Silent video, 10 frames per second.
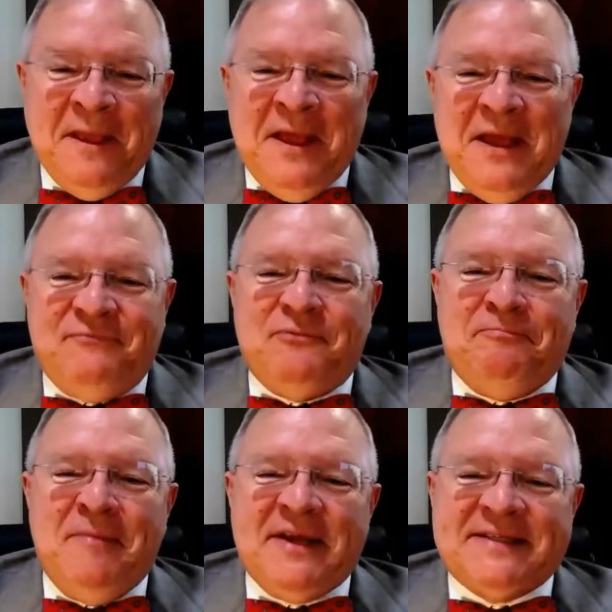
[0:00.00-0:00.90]
If you've
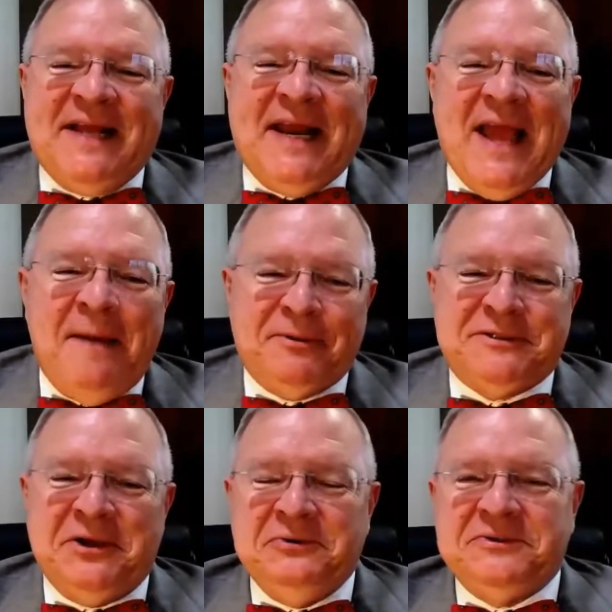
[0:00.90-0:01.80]
missed any
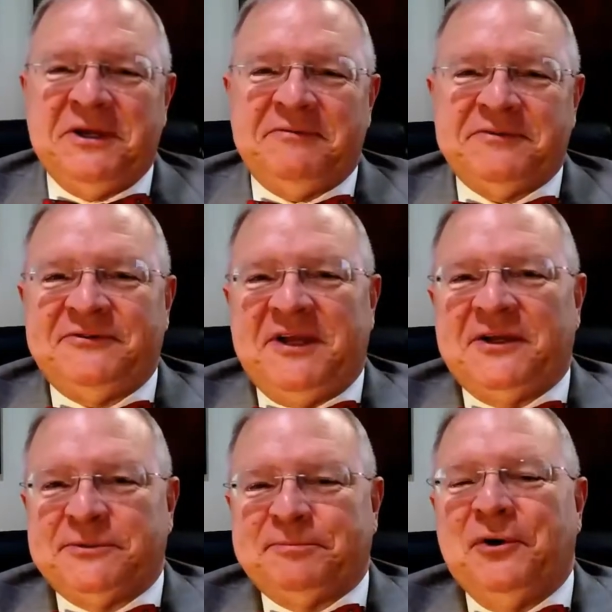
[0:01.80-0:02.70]
episodes of
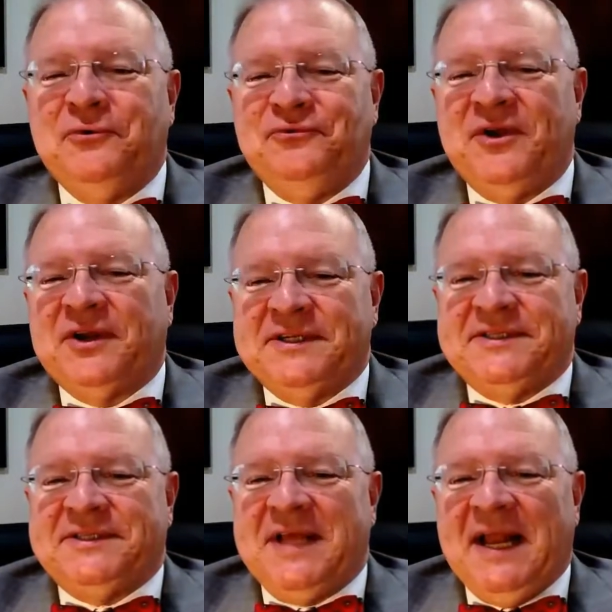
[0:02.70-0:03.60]
Sales Pro Fearless
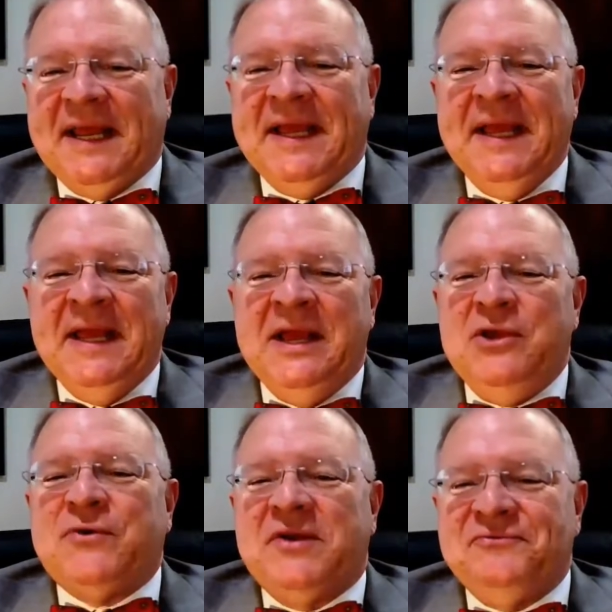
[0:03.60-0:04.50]
Selling,
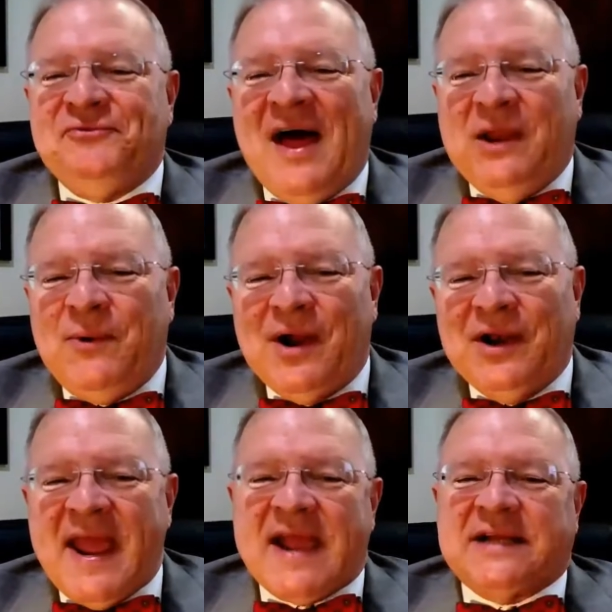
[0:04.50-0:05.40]
you can follow our
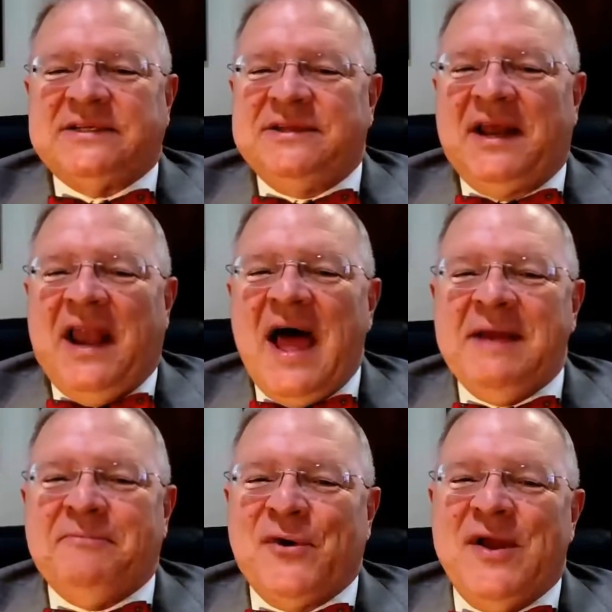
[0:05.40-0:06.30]
link to the
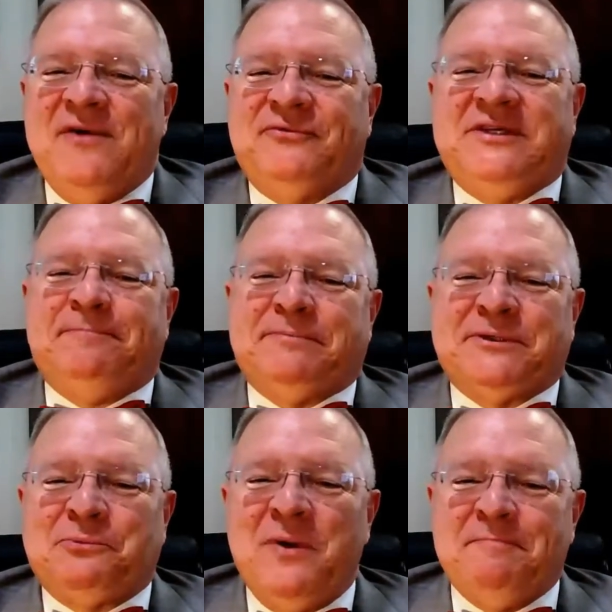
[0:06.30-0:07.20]
library of
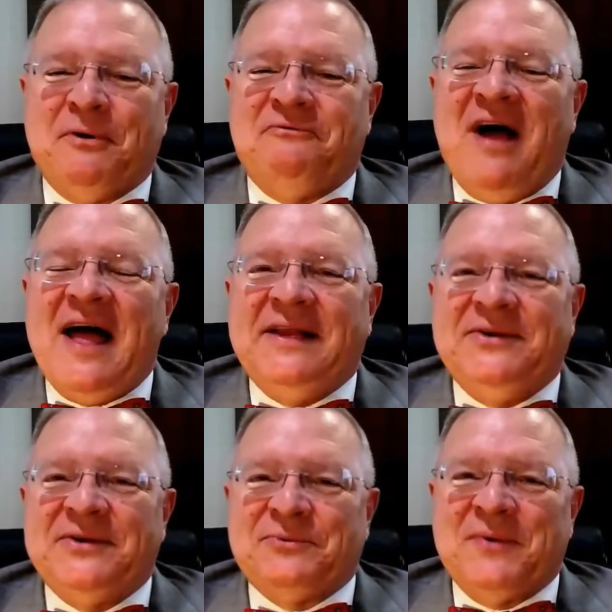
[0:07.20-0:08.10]
tips we provide
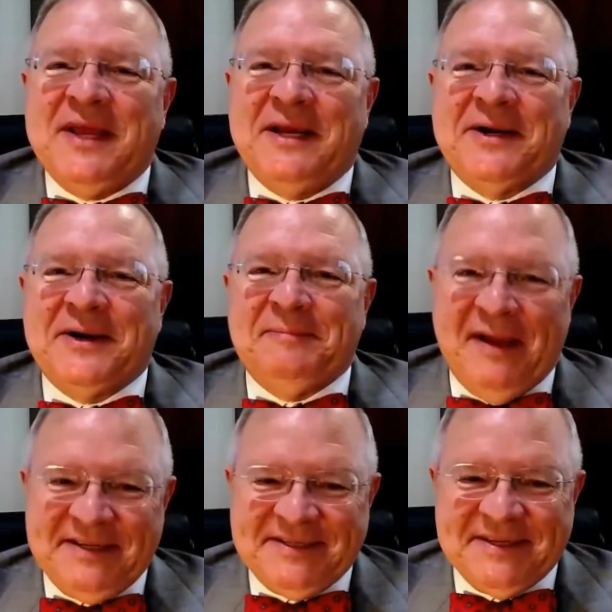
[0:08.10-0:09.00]
on a regular
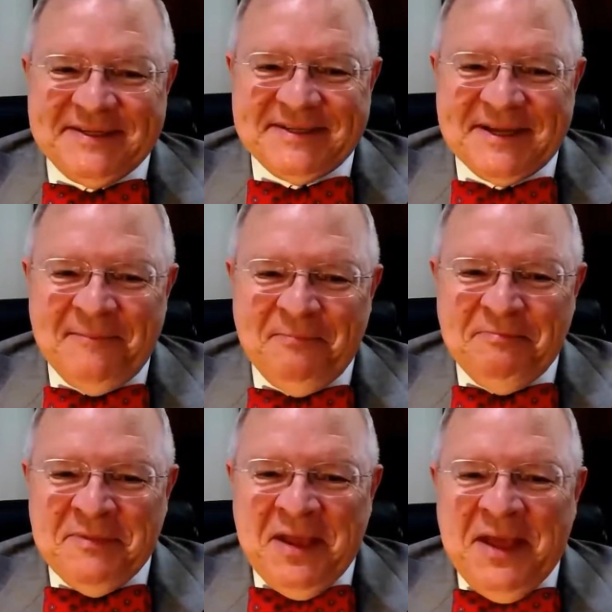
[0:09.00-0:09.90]
basis.
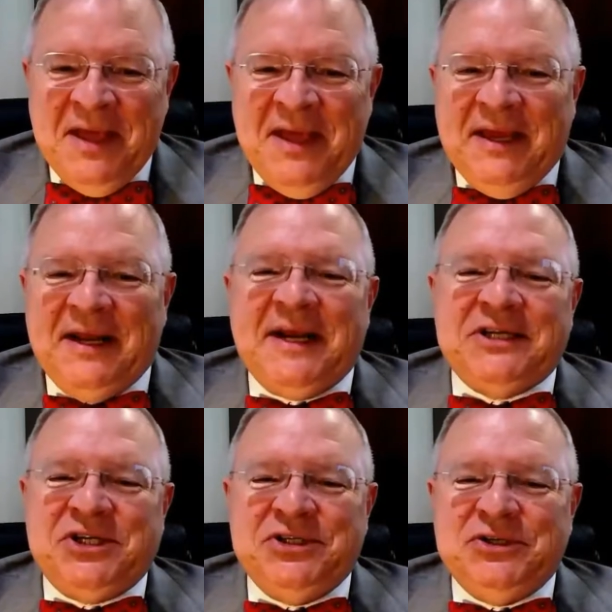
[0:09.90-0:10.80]
In
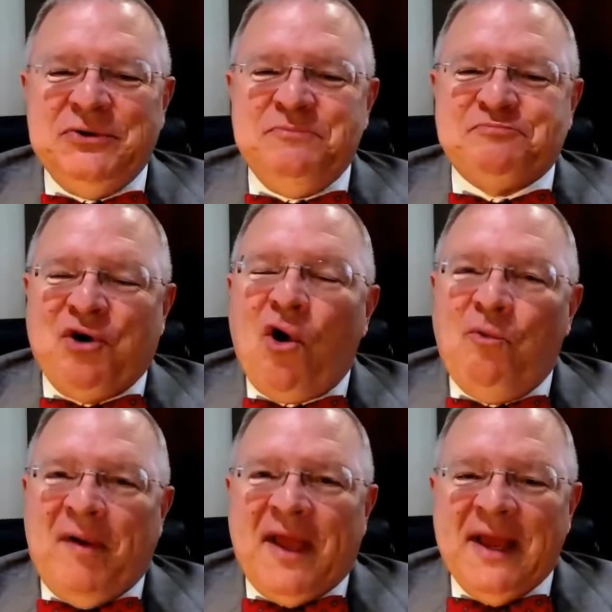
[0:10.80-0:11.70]
addition to
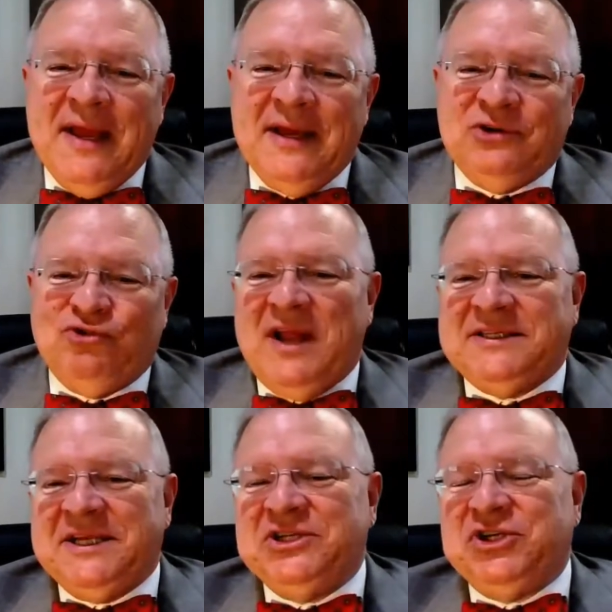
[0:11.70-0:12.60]
probing,
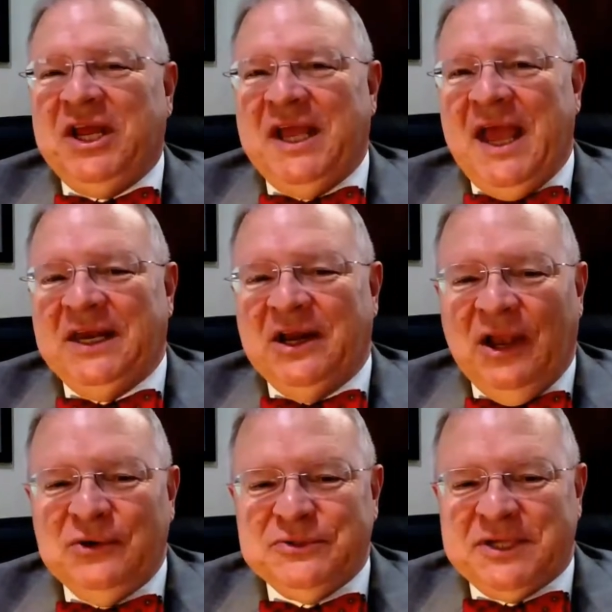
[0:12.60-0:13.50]
transitioning, and
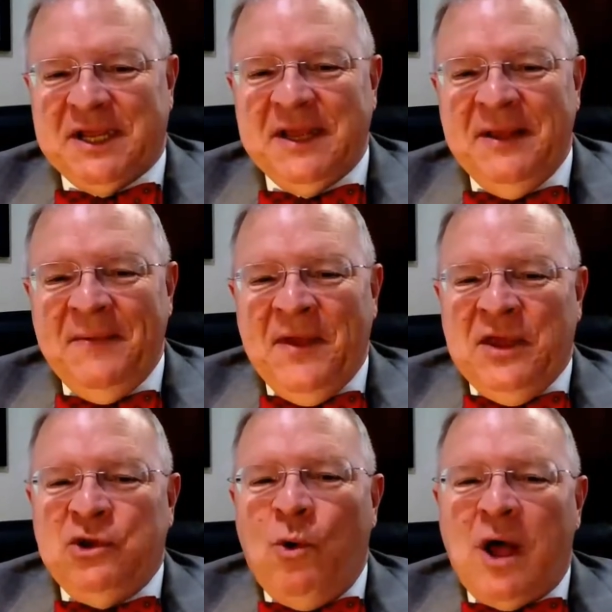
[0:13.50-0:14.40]
closing,
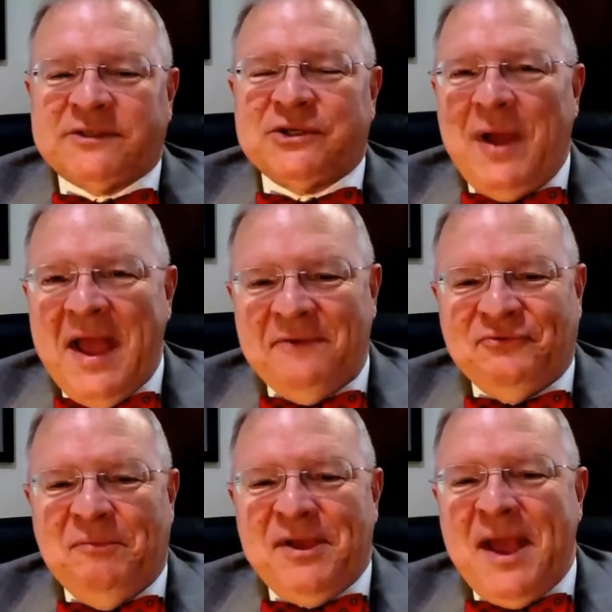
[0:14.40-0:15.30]
you also have to be